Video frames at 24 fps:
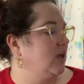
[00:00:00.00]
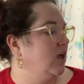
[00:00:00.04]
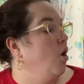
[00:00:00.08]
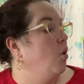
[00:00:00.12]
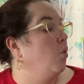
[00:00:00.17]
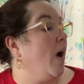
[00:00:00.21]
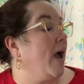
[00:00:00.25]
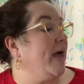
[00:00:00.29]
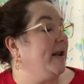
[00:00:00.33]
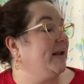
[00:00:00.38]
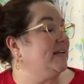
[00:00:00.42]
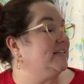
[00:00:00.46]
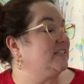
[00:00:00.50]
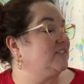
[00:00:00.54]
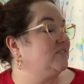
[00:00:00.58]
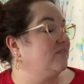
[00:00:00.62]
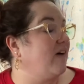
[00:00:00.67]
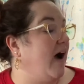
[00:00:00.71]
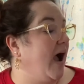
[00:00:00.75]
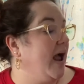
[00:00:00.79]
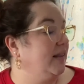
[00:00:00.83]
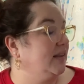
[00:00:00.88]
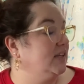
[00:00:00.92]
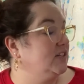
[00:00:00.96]
When his
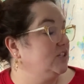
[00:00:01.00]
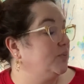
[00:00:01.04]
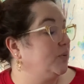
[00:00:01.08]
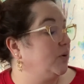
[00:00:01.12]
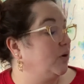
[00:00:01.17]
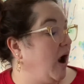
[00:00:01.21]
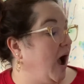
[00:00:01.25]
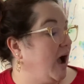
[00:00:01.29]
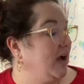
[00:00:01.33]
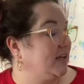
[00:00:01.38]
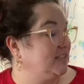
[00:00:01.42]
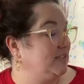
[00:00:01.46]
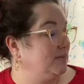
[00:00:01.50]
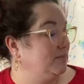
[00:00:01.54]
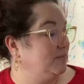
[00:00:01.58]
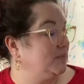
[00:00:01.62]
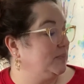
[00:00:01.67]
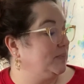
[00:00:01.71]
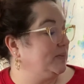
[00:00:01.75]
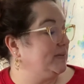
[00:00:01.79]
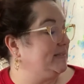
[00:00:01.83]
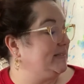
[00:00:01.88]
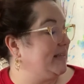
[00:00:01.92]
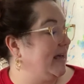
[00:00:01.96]
violent paroxysms
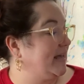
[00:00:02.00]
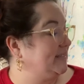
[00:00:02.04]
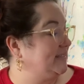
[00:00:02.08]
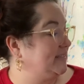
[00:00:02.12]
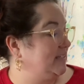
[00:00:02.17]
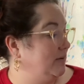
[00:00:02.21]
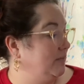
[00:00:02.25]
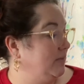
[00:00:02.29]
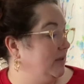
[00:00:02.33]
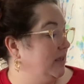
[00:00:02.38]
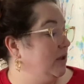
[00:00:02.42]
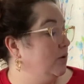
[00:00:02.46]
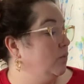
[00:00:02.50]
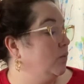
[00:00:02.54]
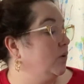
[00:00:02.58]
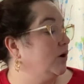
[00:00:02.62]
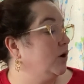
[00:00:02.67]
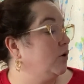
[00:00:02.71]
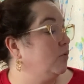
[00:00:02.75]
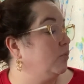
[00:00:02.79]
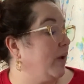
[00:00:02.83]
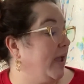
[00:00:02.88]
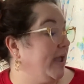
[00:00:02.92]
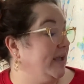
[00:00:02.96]
possessed him, he would
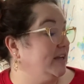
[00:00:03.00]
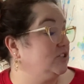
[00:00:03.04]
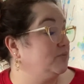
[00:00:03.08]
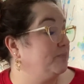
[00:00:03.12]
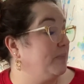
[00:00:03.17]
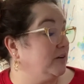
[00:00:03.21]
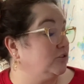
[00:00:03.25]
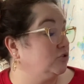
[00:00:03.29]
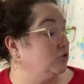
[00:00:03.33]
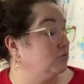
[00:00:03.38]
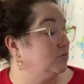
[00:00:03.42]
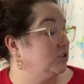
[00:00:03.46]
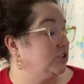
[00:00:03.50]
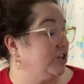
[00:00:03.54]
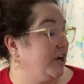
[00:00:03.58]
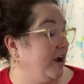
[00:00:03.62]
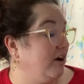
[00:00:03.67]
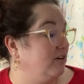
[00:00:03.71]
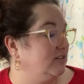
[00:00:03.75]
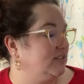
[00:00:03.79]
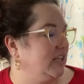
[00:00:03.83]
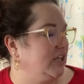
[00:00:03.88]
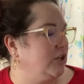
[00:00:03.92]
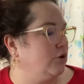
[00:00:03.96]
arrange bedroom
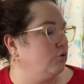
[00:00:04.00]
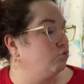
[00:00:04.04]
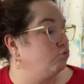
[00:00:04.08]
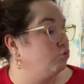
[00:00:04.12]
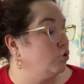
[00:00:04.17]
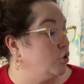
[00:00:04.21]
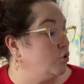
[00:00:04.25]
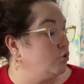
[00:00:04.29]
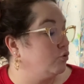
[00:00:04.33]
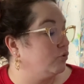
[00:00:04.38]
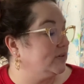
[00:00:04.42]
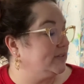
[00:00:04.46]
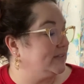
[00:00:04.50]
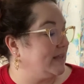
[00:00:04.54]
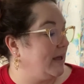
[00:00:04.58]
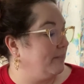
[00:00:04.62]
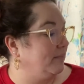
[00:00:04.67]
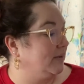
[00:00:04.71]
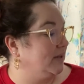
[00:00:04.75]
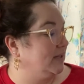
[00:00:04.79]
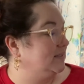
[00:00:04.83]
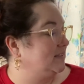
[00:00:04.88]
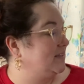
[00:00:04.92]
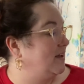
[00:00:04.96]
chairs in rude
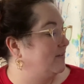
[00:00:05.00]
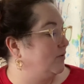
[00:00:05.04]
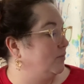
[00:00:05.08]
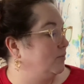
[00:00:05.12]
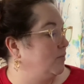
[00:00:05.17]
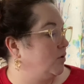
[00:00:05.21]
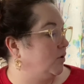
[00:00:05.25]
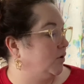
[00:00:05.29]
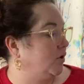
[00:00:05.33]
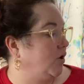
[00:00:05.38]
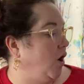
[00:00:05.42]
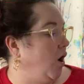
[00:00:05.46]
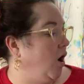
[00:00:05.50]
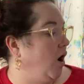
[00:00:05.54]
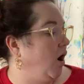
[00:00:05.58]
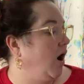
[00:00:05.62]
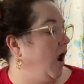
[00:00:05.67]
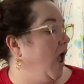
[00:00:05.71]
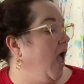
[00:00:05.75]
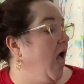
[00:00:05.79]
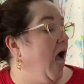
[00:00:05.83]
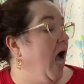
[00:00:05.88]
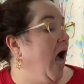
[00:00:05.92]
resemblance of a motor car,